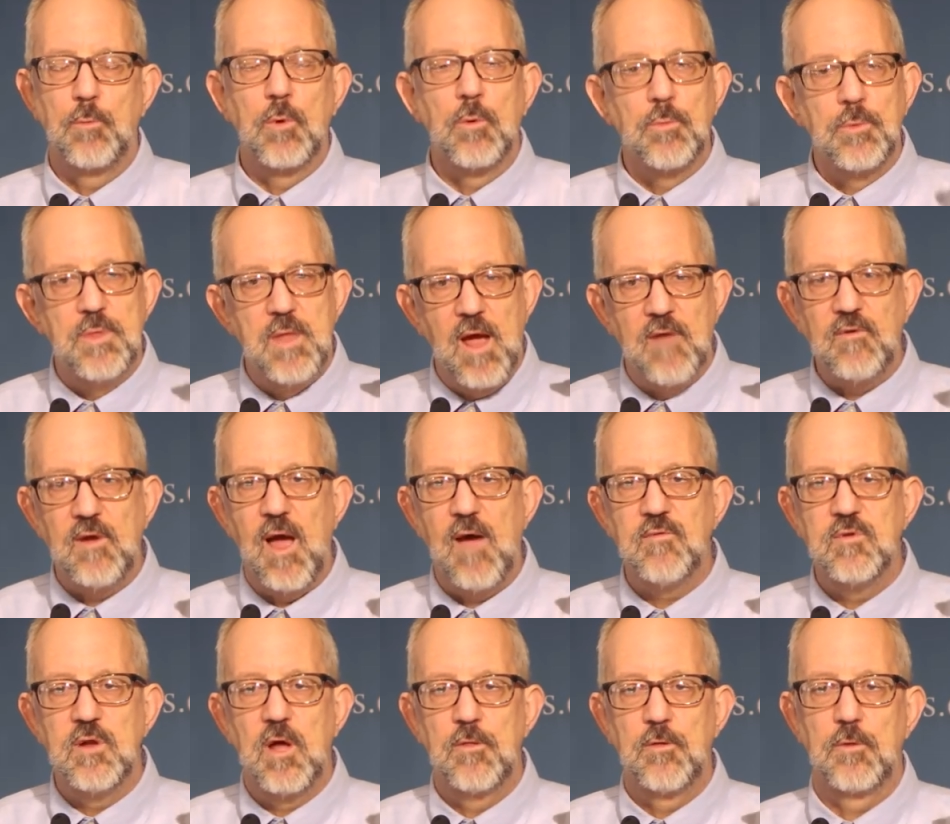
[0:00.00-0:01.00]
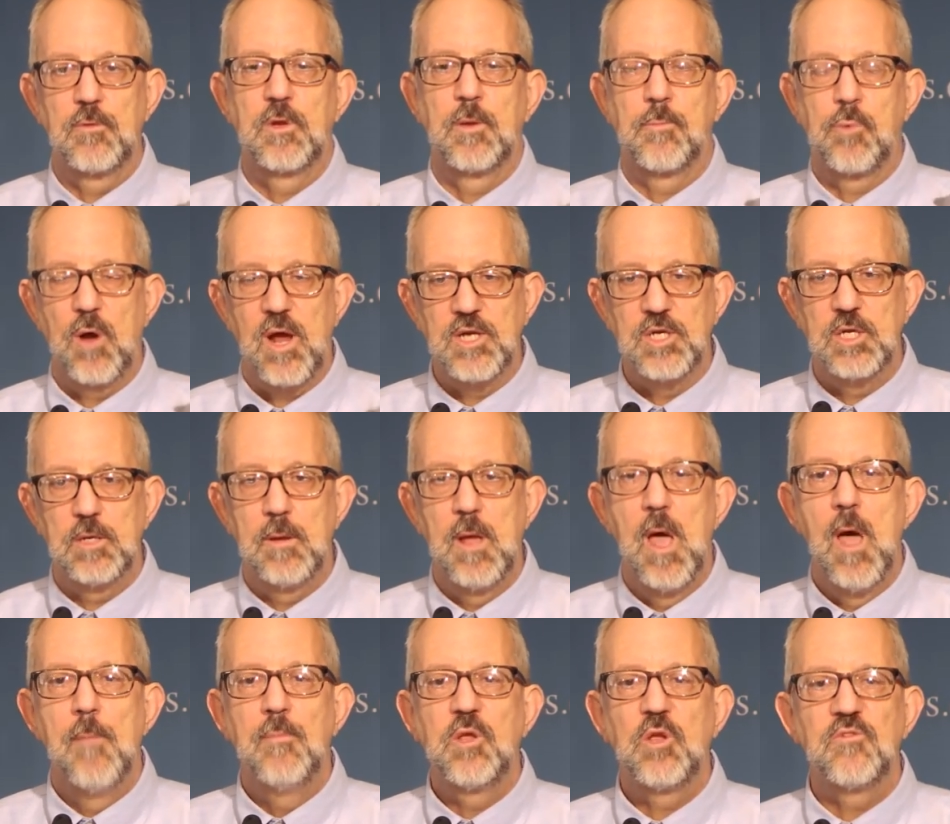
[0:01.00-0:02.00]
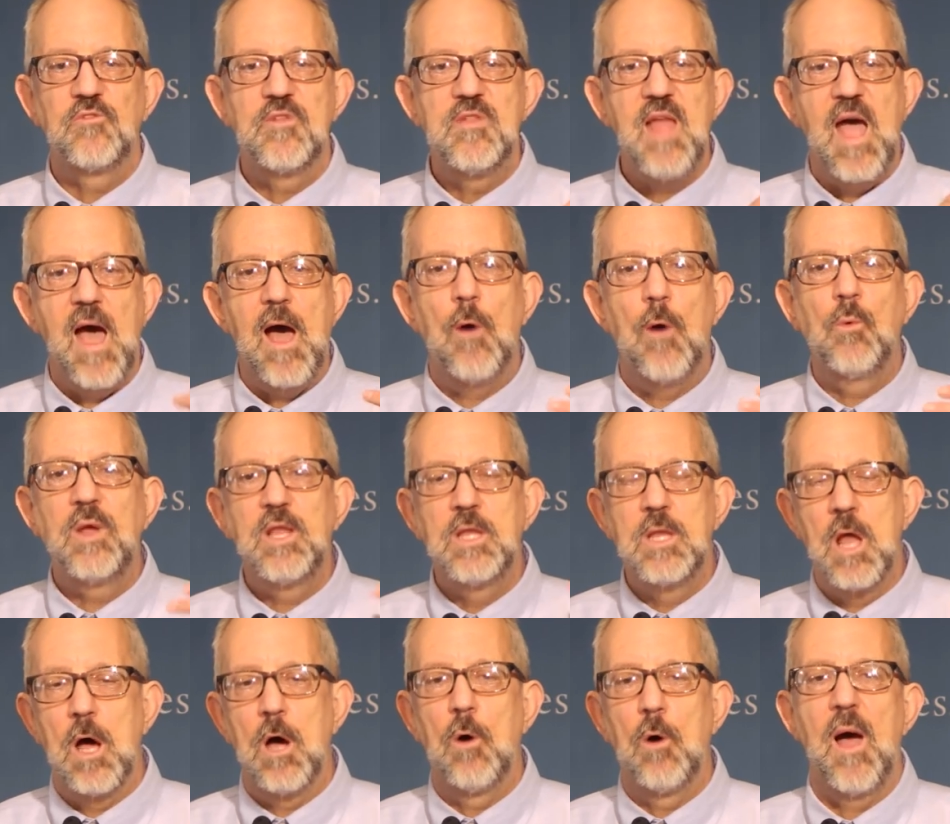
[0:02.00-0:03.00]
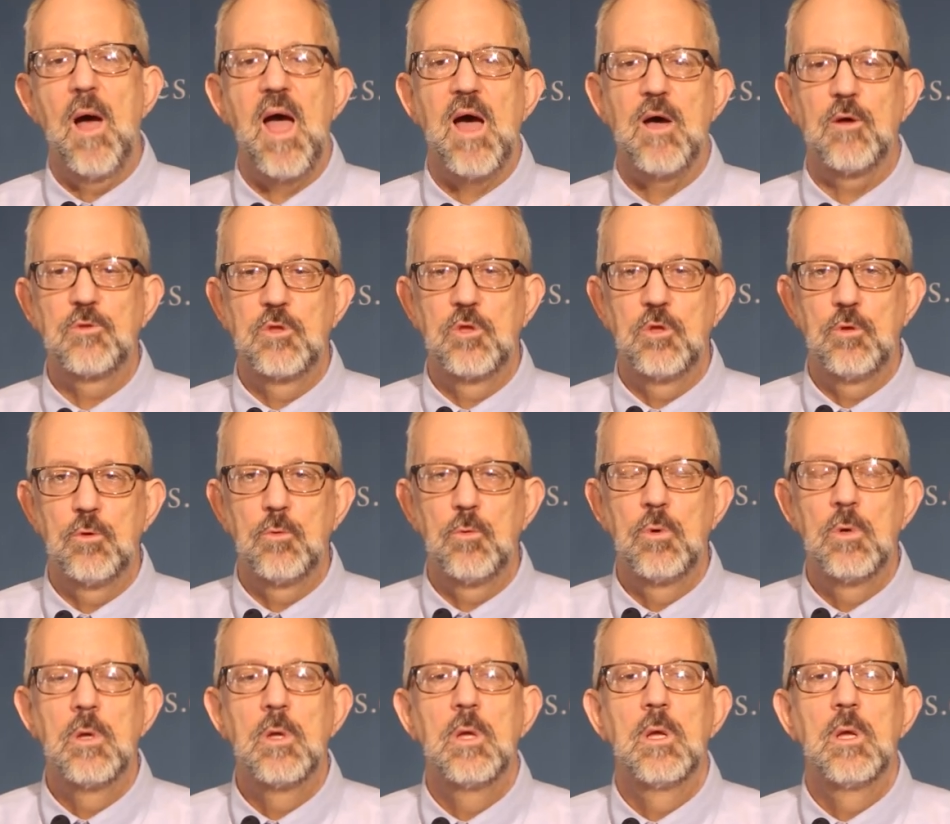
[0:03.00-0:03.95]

We will never have another depression because now we know how to